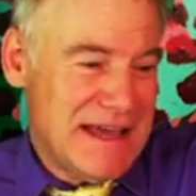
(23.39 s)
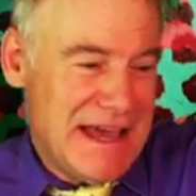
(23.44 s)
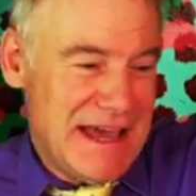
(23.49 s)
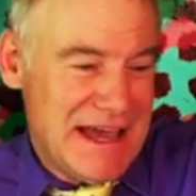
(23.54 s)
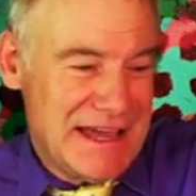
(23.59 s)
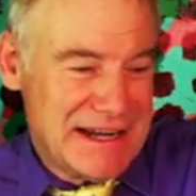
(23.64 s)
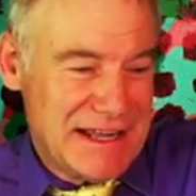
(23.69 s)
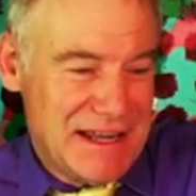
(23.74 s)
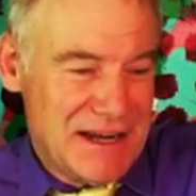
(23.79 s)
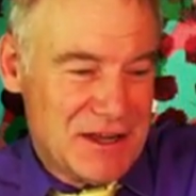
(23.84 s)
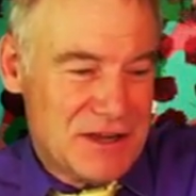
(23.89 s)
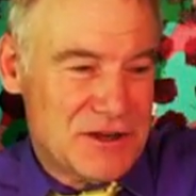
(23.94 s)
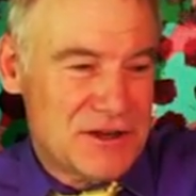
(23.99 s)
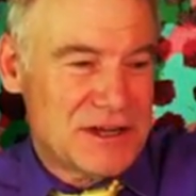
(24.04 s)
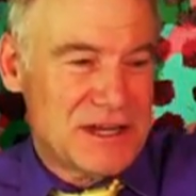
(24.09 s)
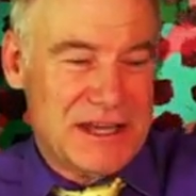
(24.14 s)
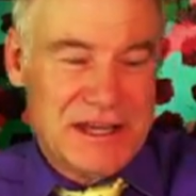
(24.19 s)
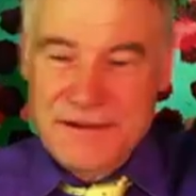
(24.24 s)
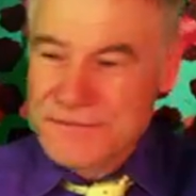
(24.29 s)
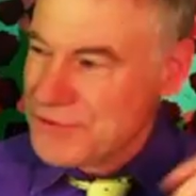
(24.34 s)
and get a
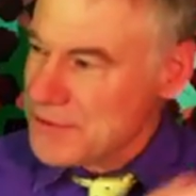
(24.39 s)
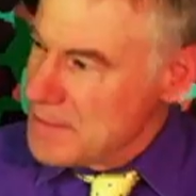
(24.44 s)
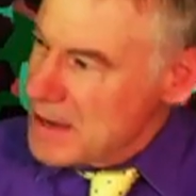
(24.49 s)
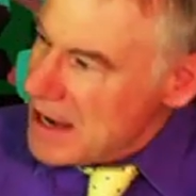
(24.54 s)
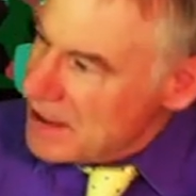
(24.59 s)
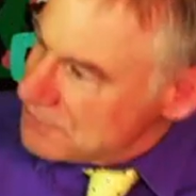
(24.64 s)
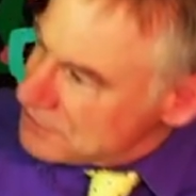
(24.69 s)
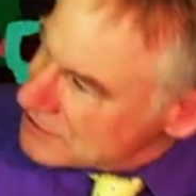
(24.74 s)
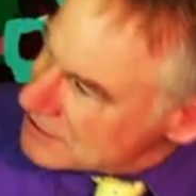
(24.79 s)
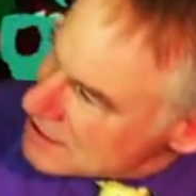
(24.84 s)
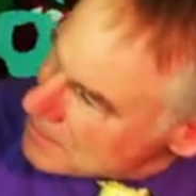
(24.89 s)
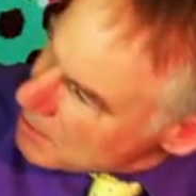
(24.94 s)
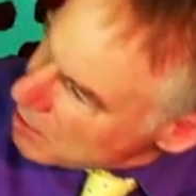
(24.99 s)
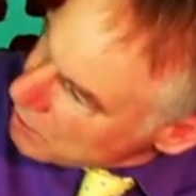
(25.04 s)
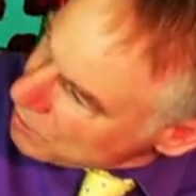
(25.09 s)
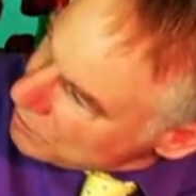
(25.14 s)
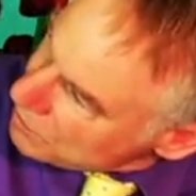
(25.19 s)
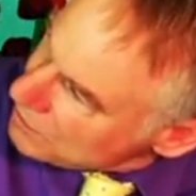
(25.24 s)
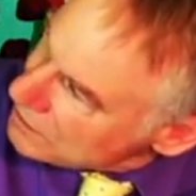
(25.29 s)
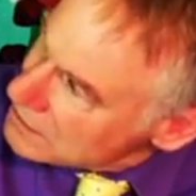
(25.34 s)
cookie from out the
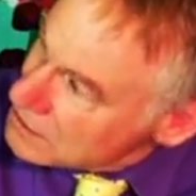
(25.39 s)
bowl.